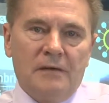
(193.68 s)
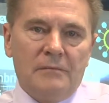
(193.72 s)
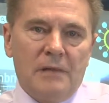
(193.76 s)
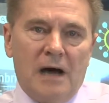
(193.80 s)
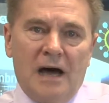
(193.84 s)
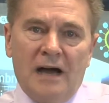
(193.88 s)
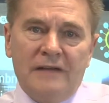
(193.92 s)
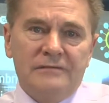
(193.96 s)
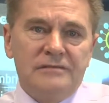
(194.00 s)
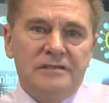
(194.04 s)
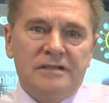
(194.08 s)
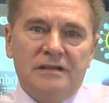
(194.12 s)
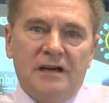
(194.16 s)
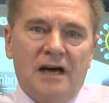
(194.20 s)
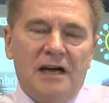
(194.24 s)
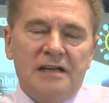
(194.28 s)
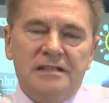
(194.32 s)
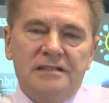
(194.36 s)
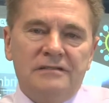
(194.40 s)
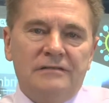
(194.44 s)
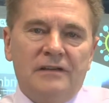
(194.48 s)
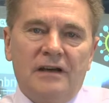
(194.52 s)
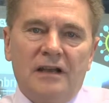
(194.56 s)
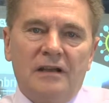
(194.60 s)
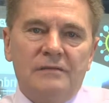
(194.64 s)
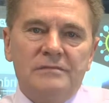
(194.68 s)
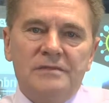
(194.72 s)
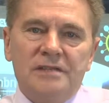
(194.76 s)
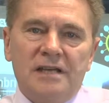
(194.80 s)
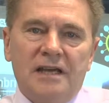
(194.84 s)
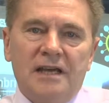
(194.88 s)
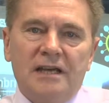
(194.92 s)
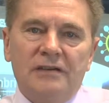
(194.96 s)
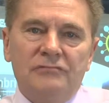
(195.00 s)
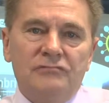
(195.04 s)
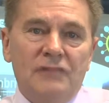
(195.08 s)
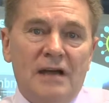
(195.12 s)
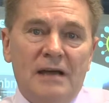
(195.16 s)
I developed
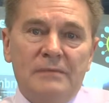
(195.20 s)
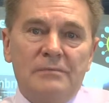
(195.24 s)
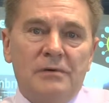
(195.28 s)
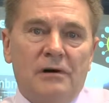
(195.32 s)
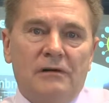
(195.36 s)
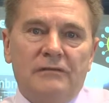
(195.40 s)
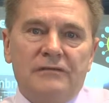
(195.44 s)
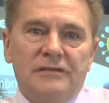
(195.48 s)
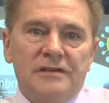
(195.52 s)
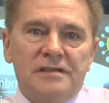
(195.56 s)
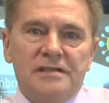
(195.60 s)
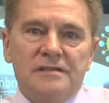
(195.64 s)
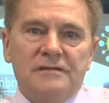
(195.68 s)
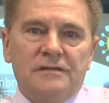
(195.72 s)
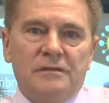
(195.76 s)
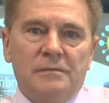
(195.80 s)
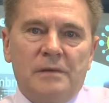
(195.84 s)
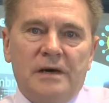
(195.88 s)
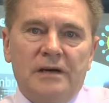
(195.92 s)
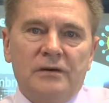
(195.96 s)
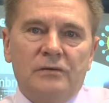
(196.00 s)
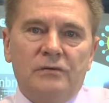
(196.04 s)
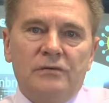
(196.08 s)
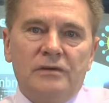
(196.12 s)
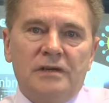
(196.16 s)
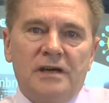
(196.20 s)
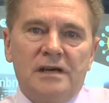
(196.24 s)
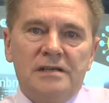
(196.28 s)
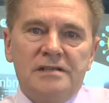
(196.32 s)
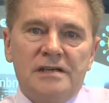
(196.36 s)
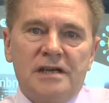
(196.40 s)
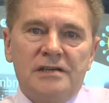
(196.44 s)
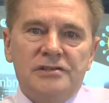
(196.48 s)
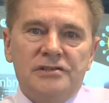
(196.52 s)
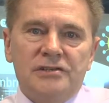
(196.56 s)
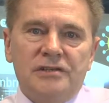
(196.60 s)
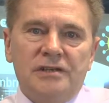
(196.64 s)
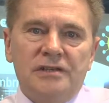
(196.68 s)
a rep office for my
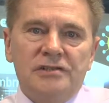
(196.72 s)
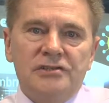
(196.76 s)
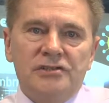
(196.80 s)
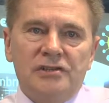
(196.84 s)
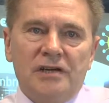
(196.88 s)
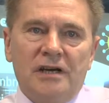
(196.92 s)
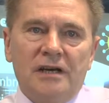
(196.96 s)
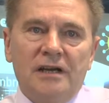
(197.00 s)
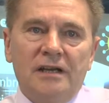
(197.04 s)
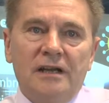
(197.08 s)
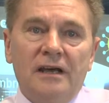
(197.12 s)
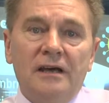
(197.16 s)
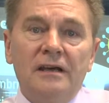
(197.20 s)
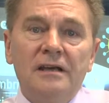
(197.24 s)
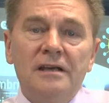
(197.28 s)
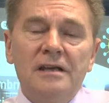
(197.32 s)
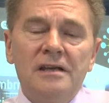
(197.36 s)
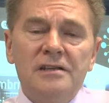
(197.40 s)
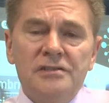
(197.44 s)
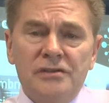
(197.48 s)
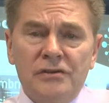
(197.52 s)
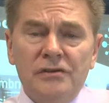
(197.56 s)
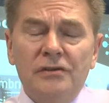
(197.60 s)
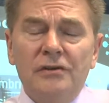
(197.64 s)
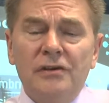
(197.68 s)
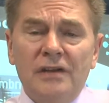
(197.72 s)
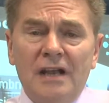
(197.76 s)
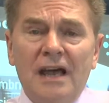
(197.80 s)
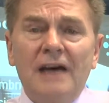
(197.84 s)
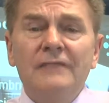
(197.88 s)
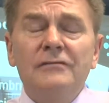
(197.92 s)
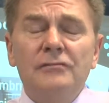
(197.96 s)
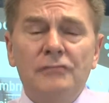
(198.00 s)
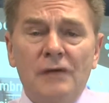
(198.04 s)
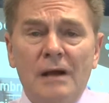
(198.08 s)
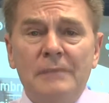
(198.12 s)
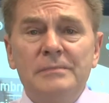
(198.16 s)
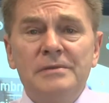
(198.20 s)
organisation in China. So you can
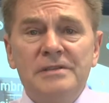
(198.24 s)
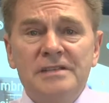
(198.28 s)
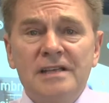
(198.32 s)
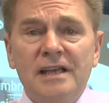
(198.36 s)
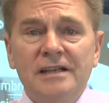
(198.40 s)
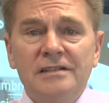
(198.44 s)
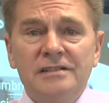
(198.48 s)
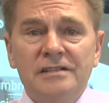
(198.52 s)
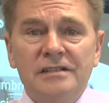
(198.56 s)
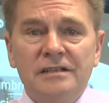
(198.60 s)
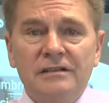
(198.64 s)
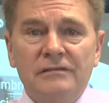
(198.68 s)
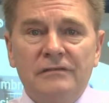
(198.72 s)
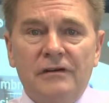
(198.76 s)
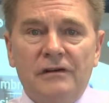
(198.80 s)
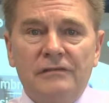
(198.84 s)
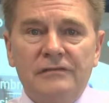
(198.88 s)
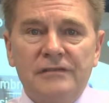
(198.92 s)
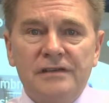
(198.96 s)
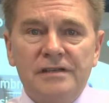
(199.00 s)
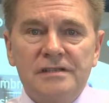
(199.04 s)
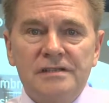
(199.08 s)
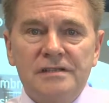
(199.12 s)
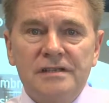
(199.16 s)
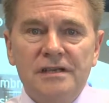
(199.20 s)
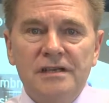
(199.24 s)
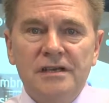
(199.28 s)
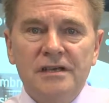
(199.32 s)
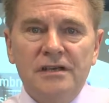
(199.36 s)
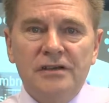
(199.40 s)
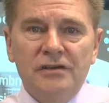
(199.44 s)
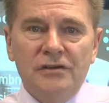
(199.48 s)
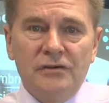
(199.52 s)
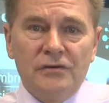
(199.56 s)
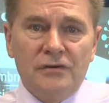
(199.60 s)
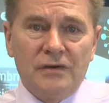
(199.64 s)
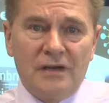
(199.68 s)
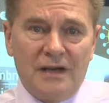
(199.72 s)
have a representative office.
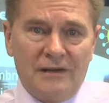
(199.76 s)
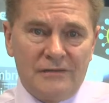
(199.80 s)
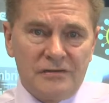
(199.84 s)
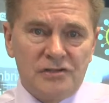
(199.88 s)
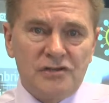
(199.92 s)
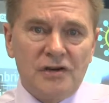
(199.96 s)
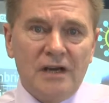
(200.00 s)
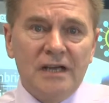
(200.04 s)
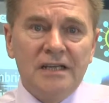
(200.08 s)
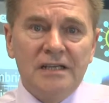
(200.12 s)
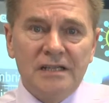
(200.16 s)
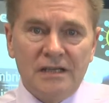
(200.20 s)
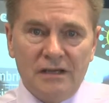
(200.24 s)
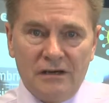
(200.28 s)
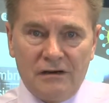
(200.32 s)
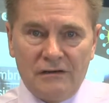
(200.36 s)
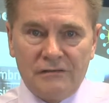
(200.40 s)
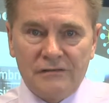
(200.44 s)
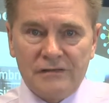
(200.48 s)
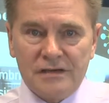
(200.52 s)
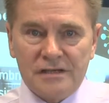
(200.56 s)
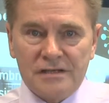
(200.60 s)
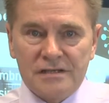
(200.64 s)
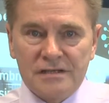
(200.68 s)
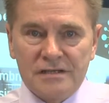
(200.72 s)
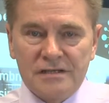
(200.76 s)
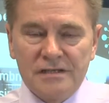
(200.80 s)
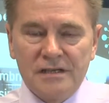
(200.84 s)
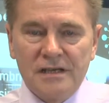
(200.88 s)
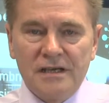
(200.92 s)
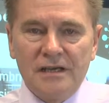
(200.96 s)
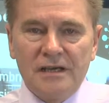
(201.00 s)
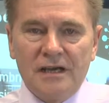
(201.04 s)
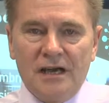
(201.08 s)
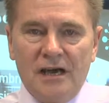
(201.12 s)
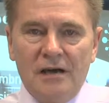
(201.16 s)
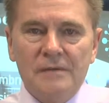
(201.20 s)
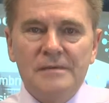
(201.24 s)
You could have a trading office.
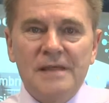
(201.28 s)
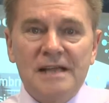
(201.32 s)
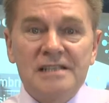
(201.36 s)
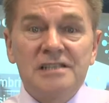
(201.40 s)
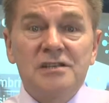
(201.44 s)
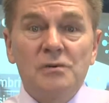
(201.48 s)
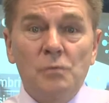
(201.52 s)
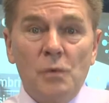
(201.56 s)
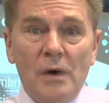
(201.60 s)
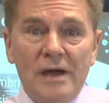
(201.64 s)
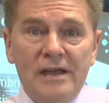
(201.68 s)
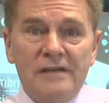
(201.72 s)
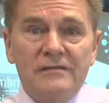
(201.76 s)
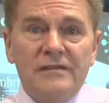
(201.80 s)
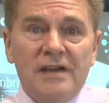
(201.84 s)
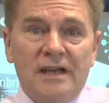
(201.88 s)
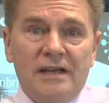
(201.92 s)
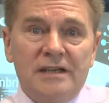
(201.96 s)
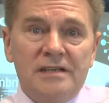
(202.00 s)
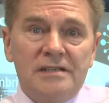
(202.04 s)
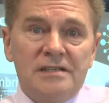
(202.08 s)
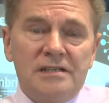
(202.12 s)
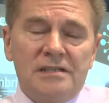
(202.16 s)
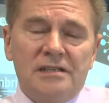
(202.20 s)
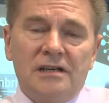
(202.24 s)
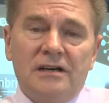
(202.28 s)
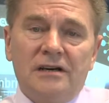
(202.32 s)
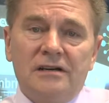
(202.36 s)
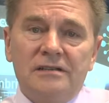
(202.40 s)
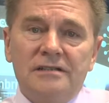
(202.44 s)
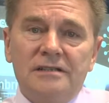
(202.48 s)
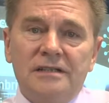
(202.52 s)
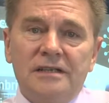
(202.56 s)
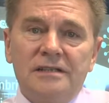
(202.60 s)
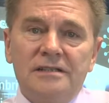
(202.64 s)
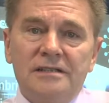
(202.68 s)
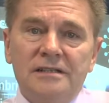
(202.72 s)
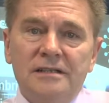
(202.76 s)
That's a way of getting
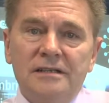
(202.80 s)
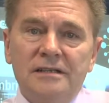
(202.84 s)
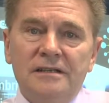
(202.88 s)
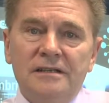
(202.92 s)
started.